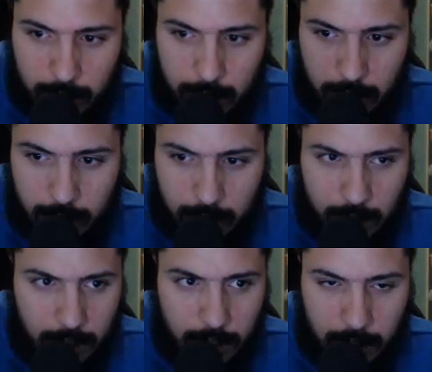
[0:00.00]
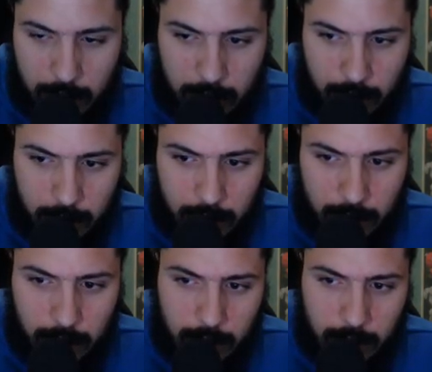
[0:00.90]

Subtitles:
(no one is talking)